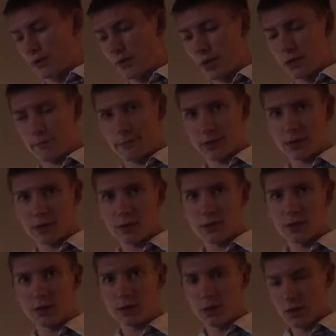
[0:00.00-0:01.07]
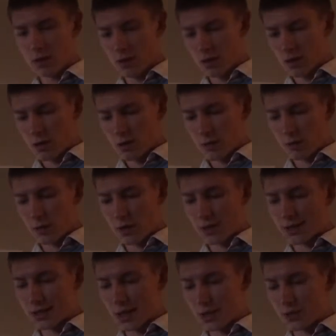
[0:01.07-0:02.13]
development,
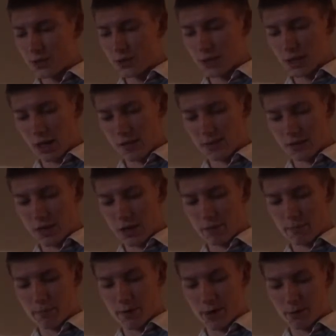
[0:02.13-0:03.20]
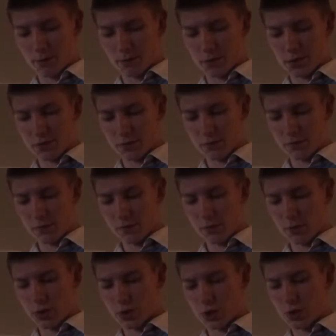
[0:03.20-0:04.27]
BRICS countries have some problems
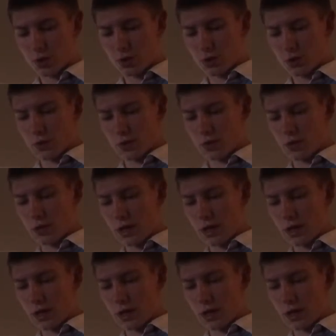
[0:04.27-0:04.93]
which do not